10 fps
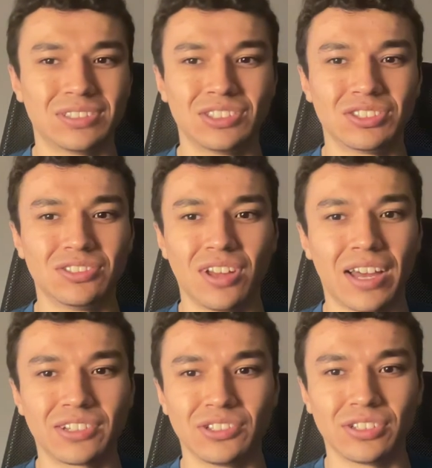just
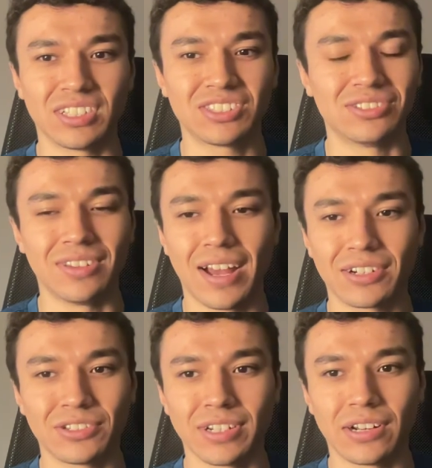not good. It's
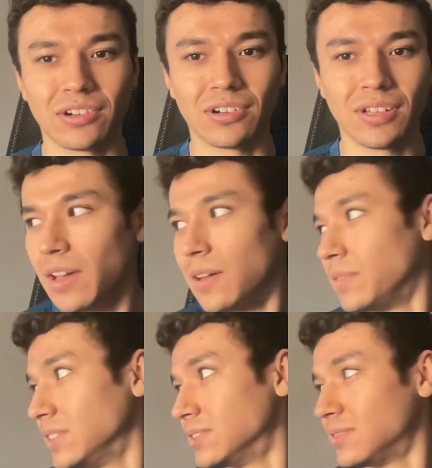not good at all.
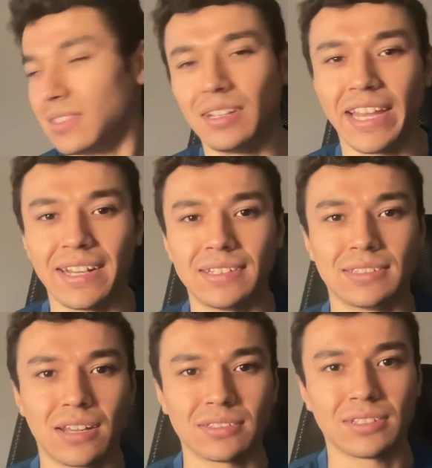These
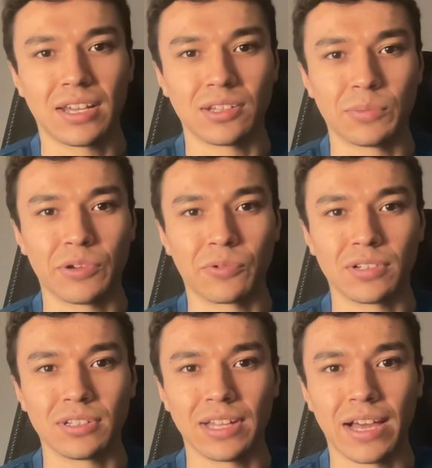ladies outside are being
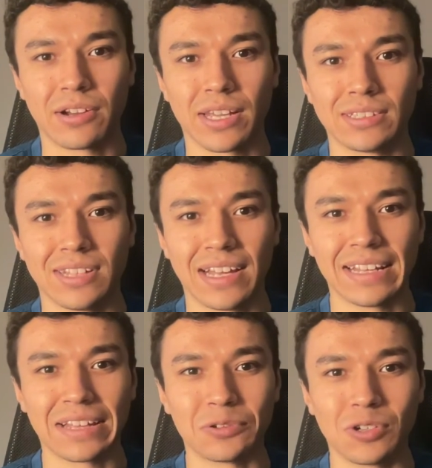really loud. I
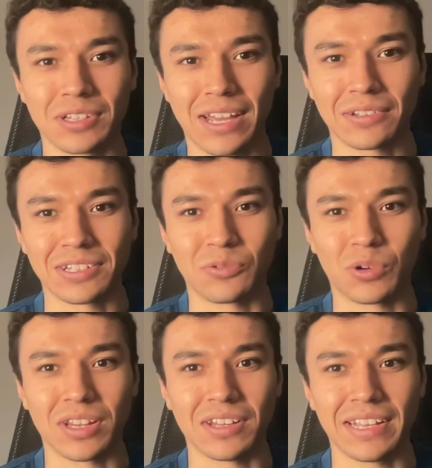like looked out there, and
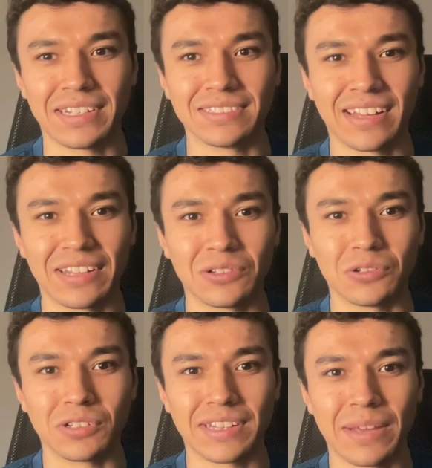one of the ladies like
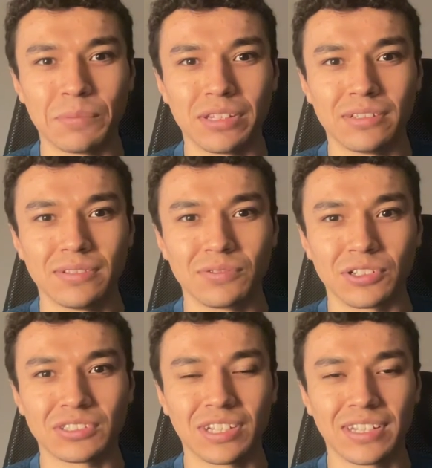looked at me for
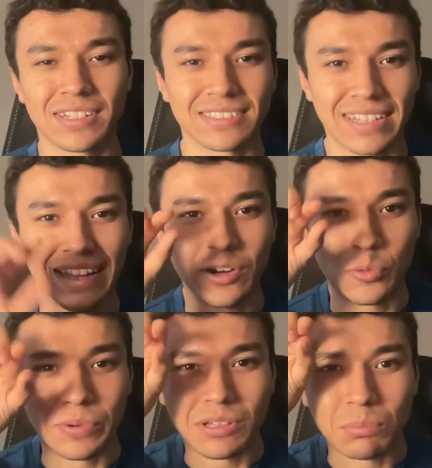a second because I like
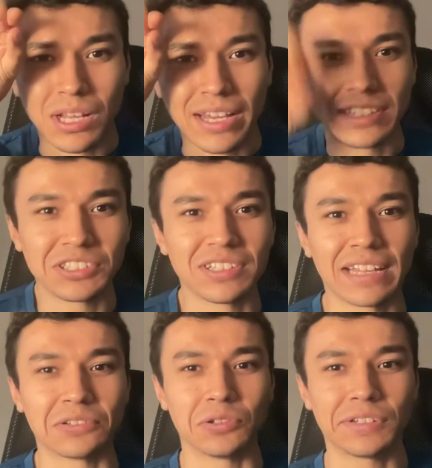opened the blind. She
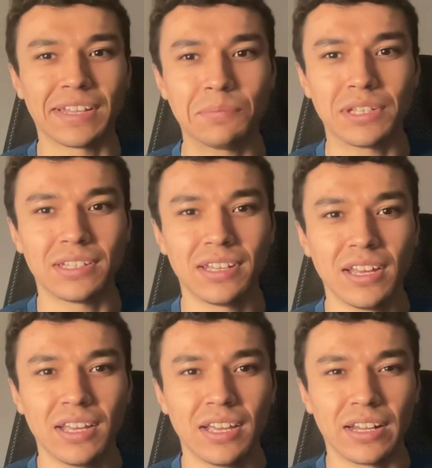like looked at me,
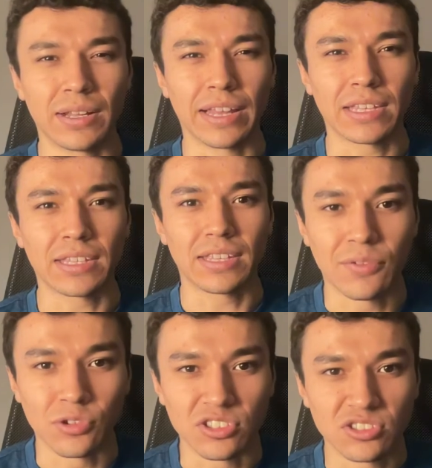and I like
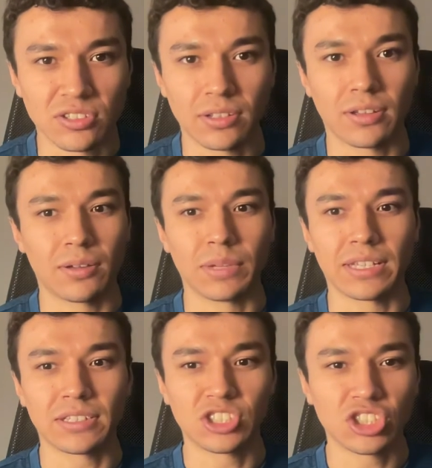gave her the stink. I'm
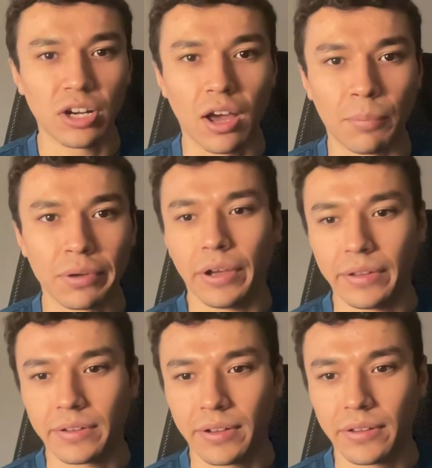like, shut up.
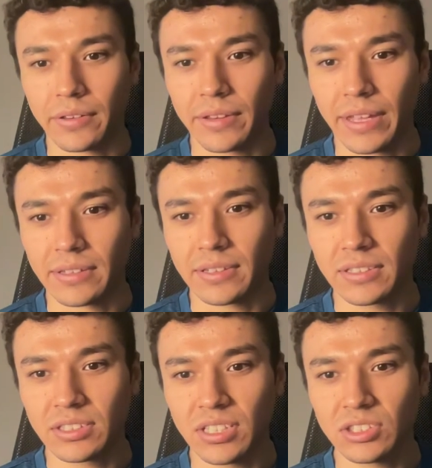But other than that,
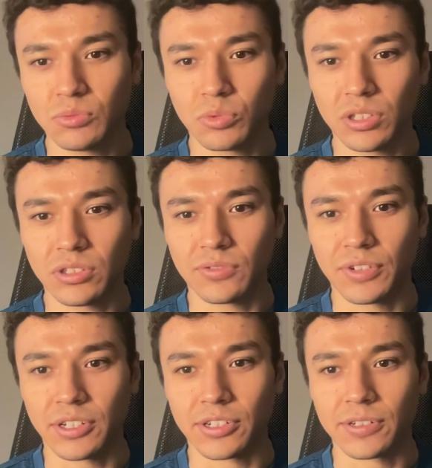it's a really good
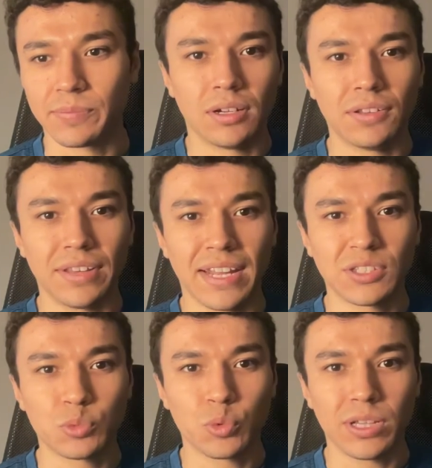figure. Other than that,
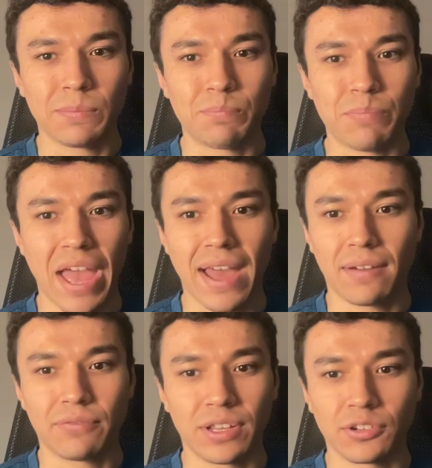it's a really
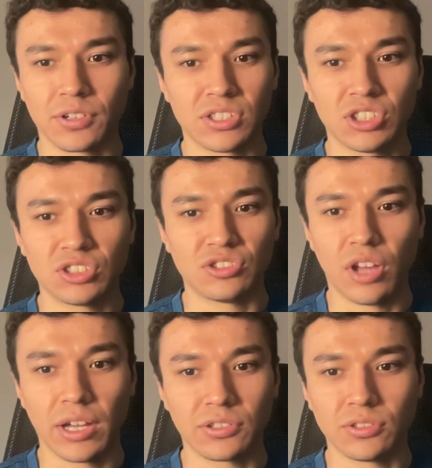bad figure. It's just
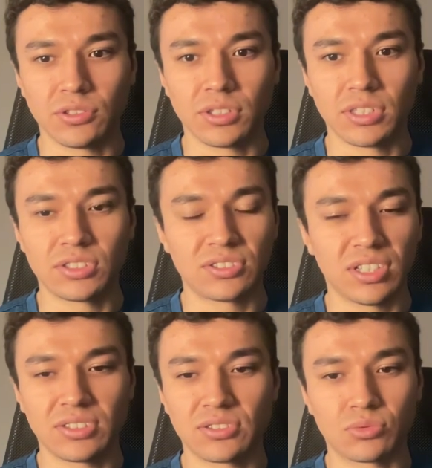not good.
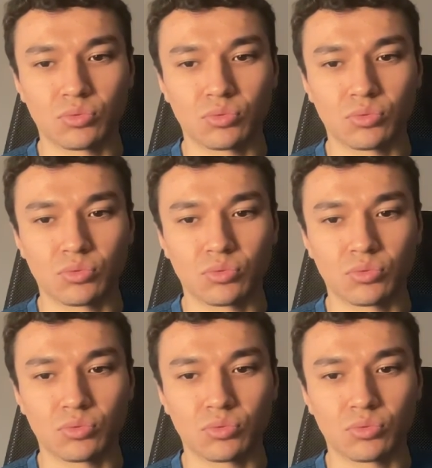It's